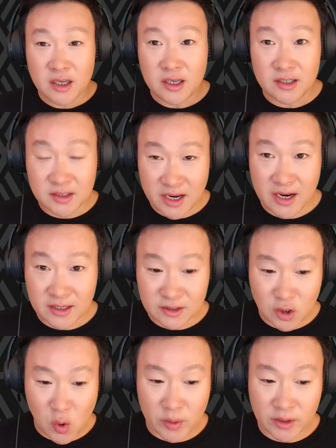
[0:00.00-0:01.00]
is saying is
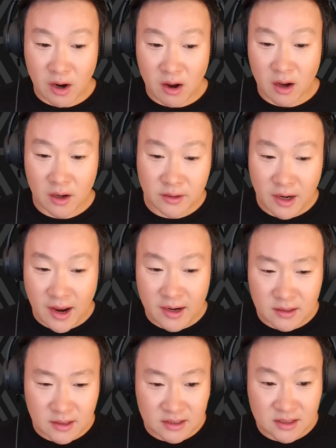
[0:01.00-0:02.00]
going on,
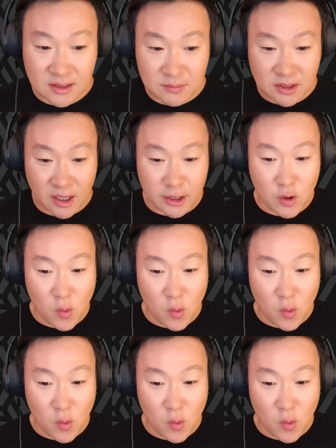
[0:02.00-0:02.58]
and it seems like